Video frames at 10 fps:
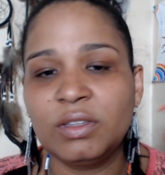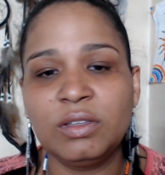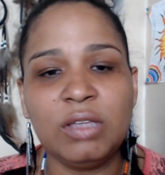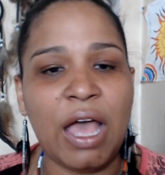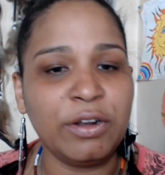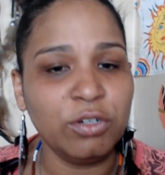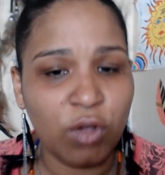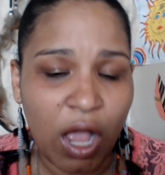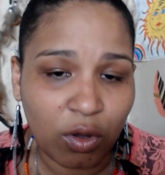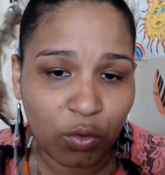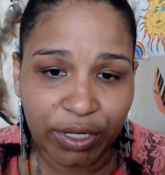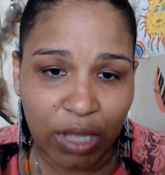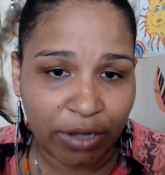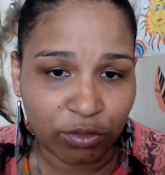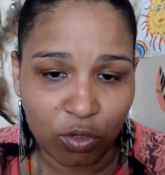I don't know
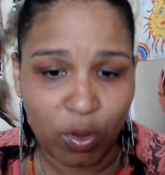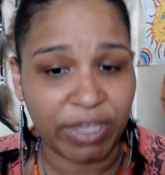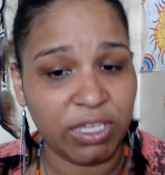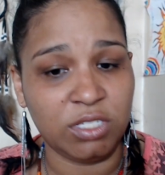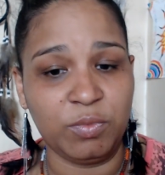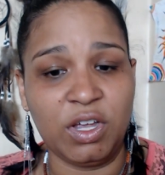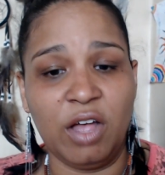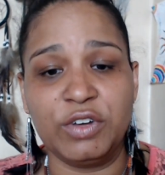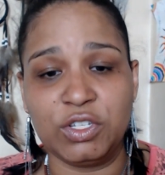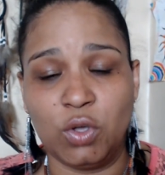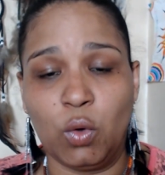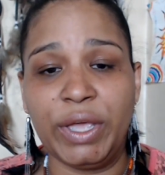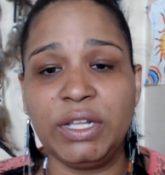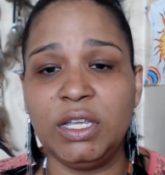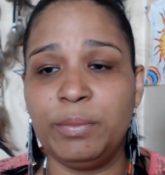why he's recovering so
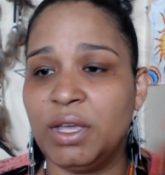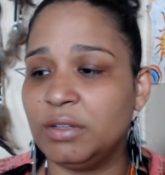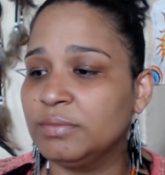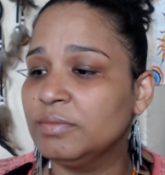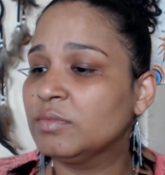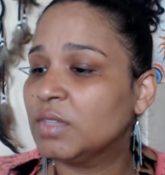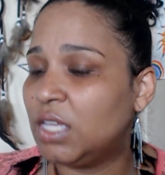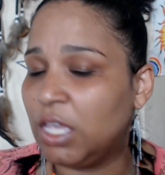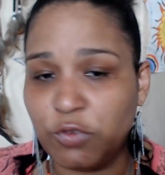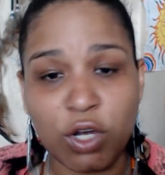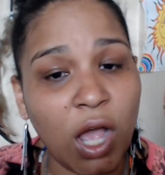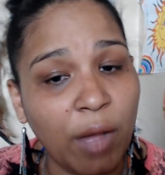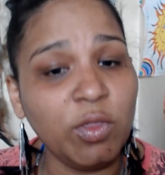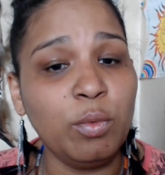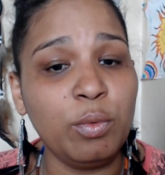quickly, but if you're
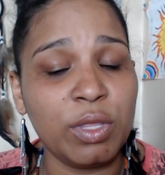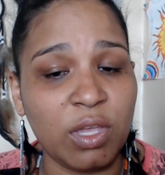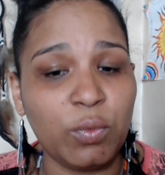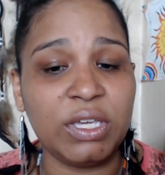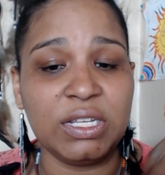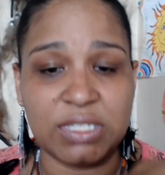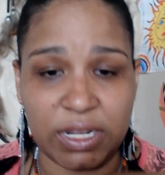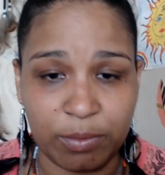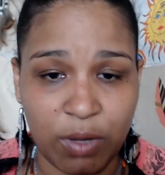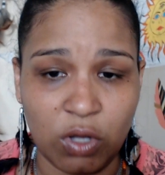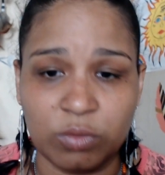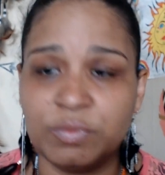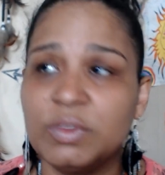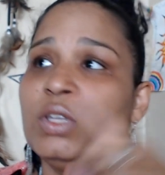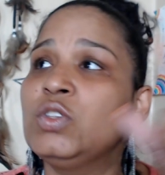comfortable with it, we can send him home.
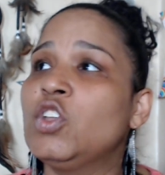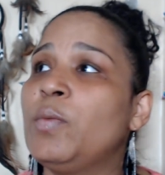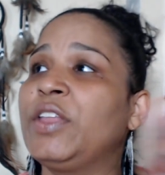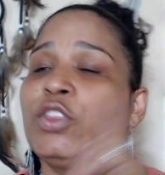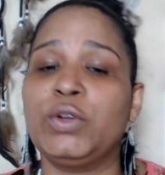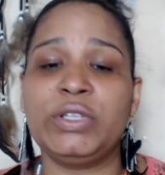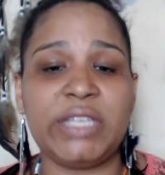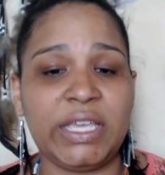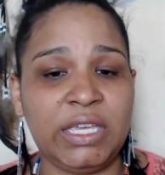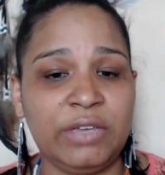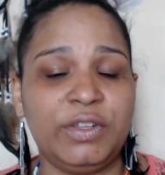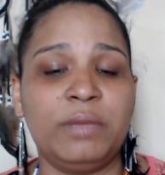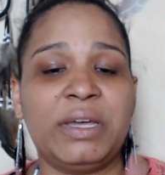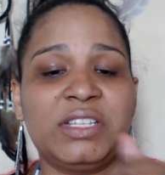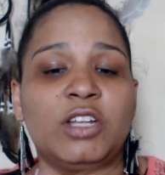So by Thursday evening,
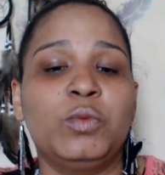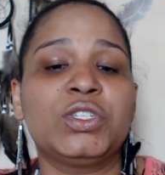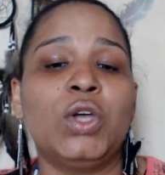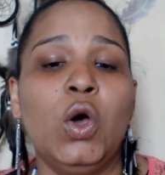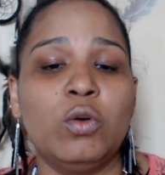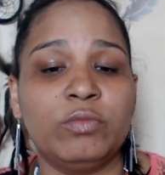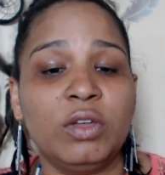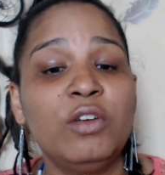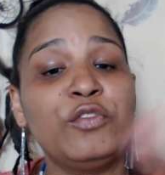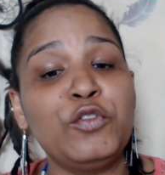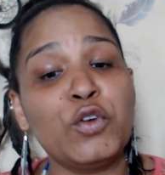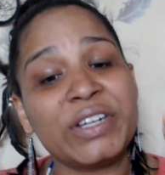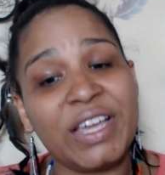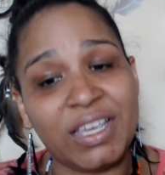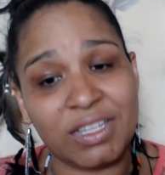my son was home 4
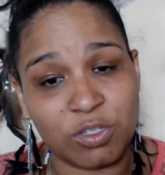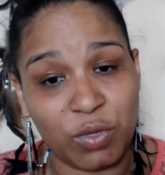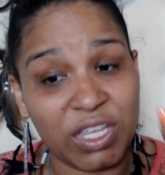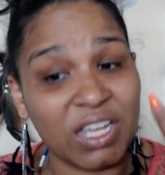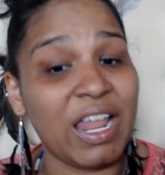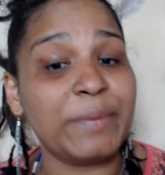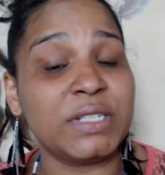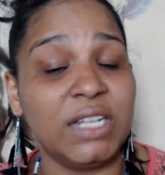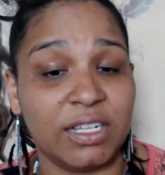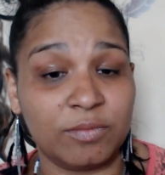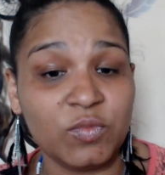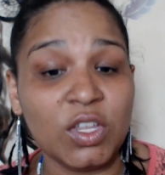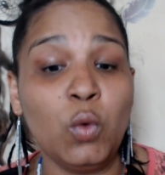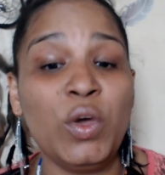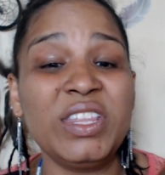days with a collapsed lung,
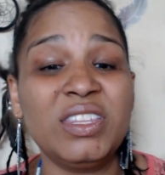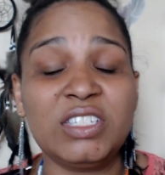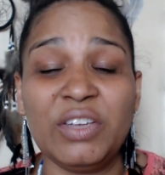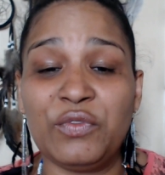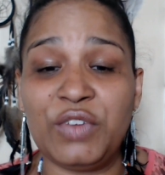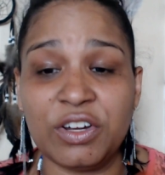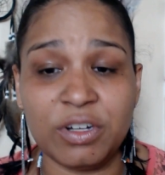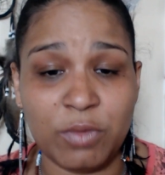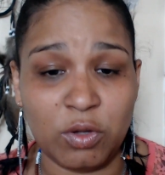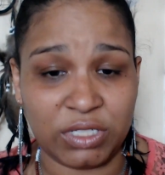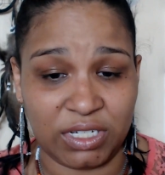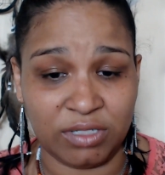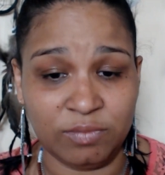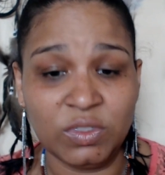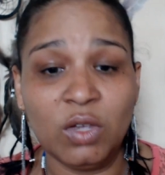with severe
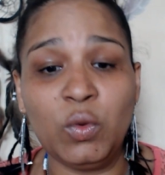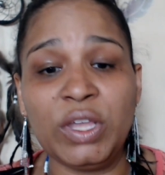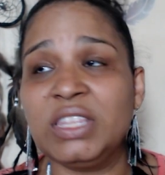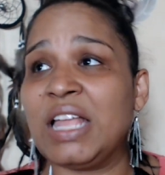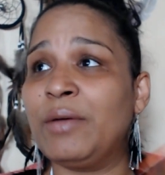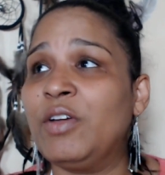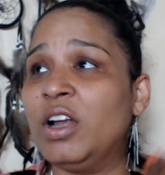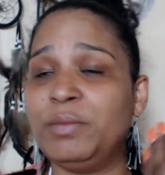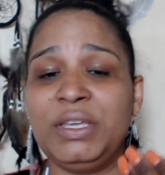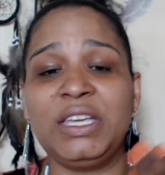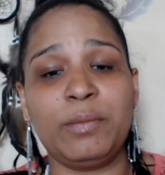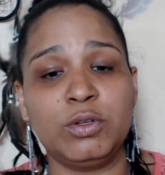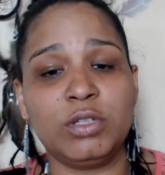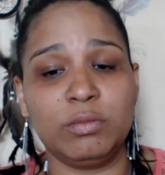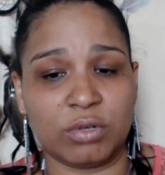pneumonia, with not hardly being able
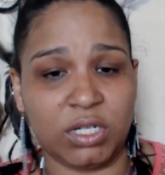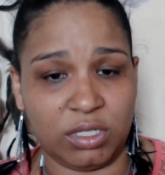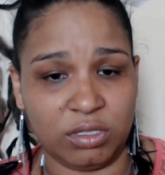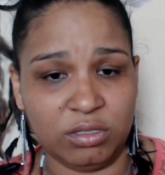to breathe